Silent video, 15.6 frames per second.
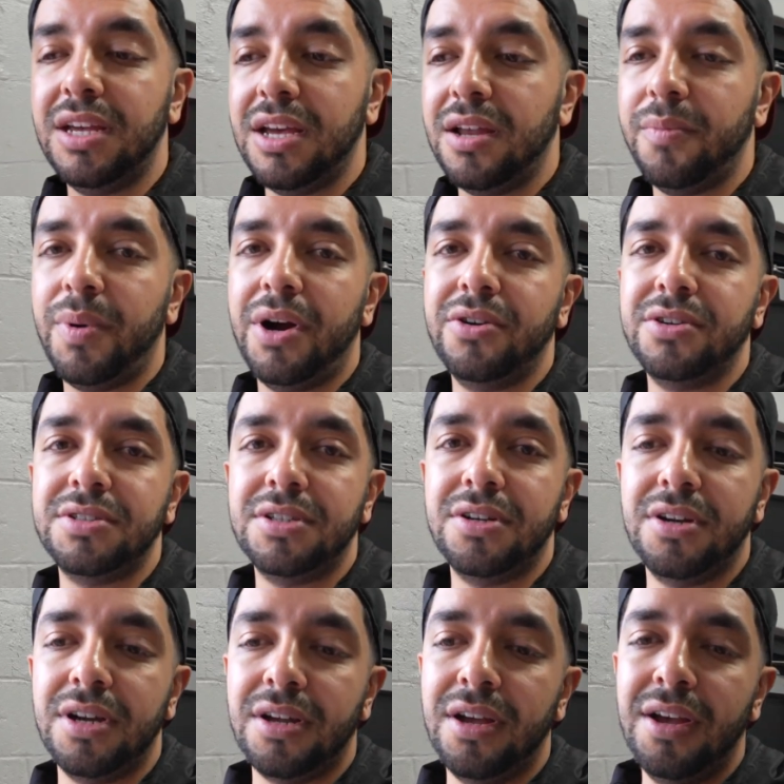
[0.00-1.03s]
and power
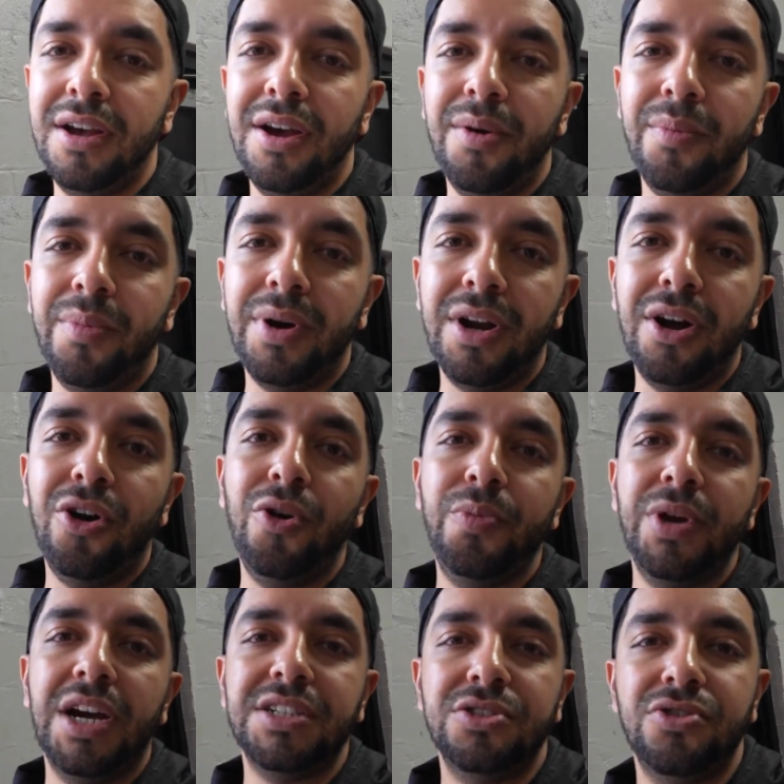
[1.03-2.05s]
steering. But I hope
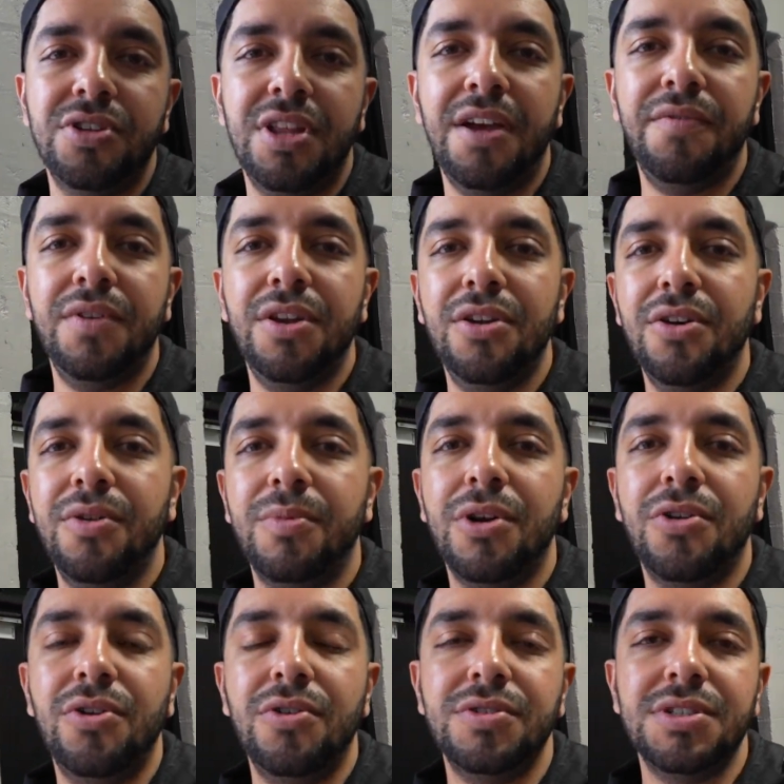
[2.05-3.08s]
you guys enjoyed that video. I'm going
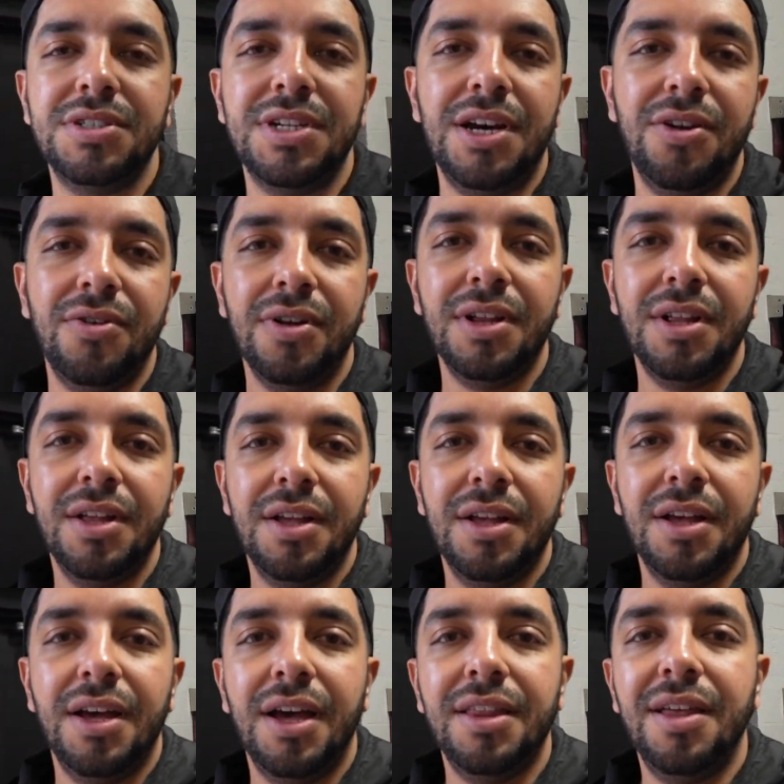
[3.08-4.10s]
to close this out,
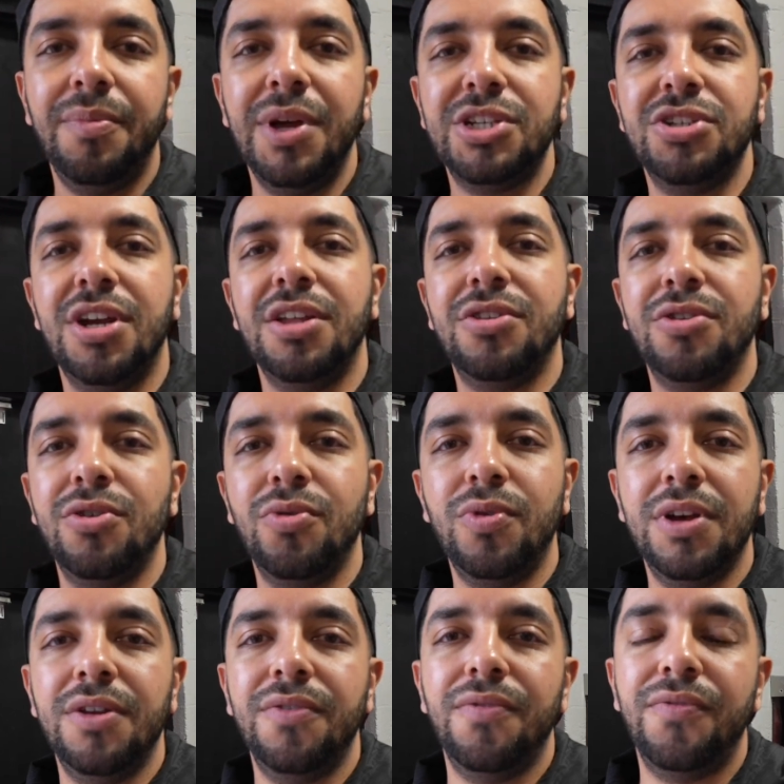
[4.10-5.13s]
and then make sure to enter the
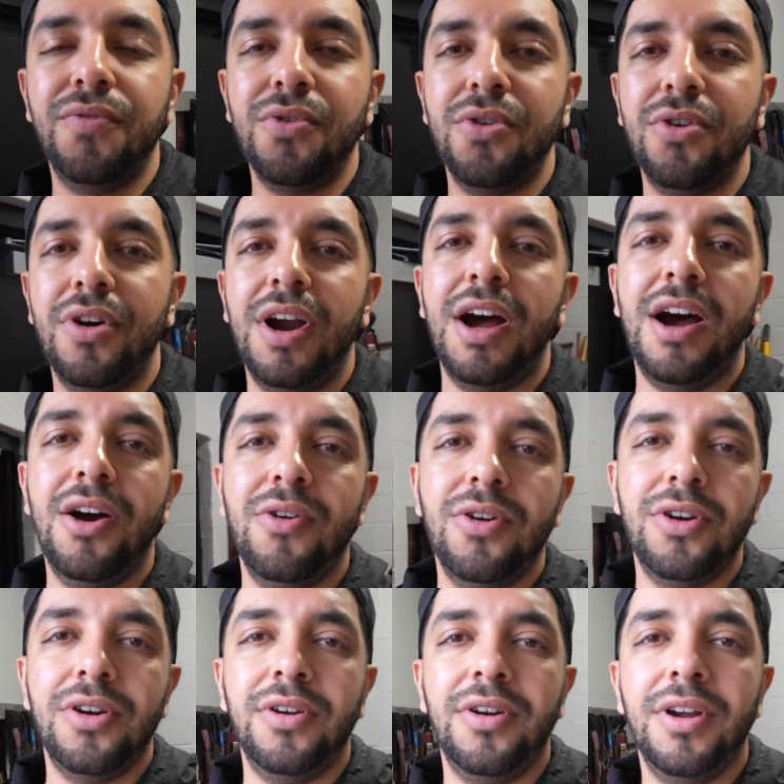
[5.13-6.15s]
win for
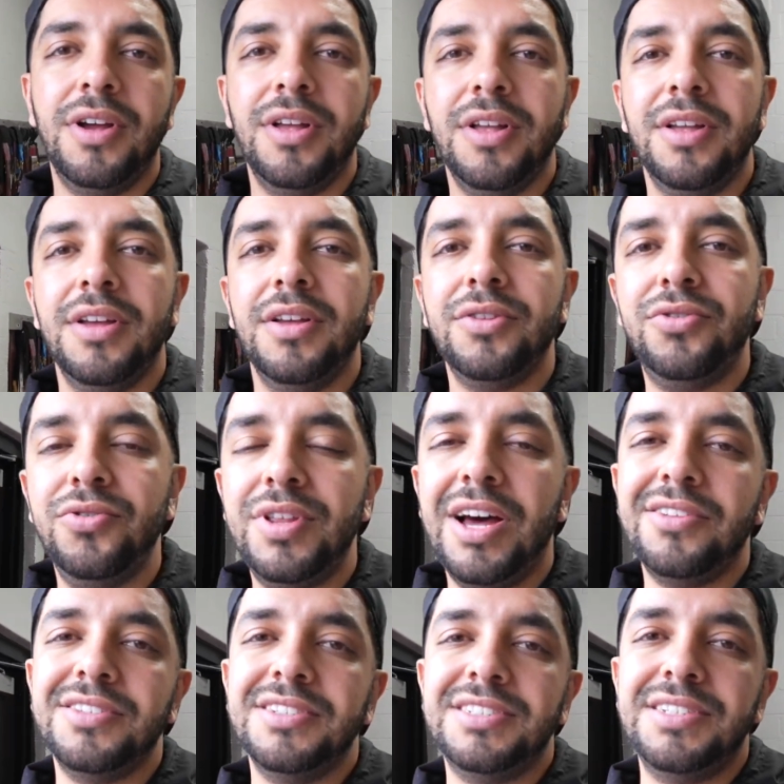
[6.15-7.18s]
our
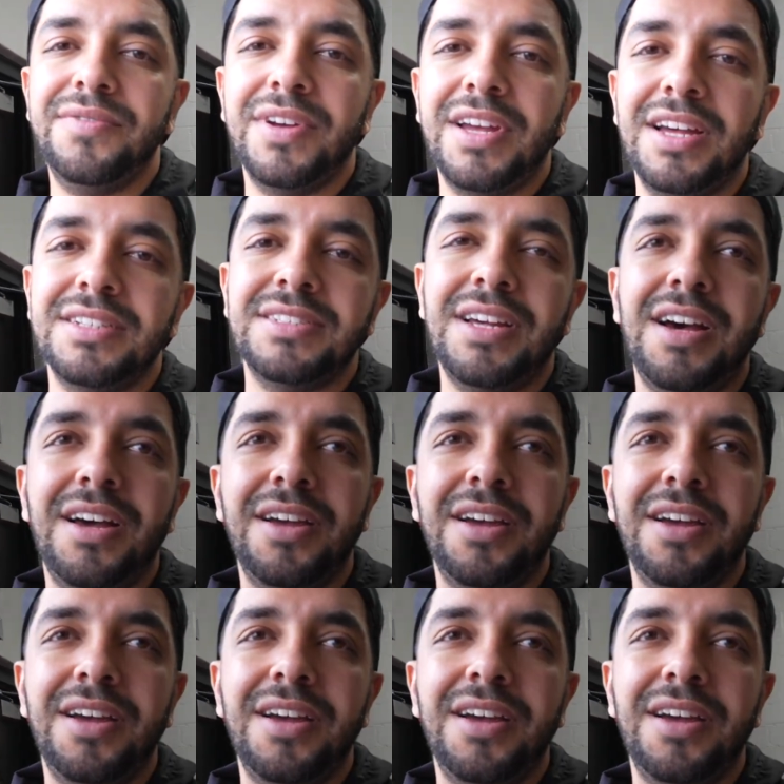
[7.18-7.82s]
2000 Civic Si.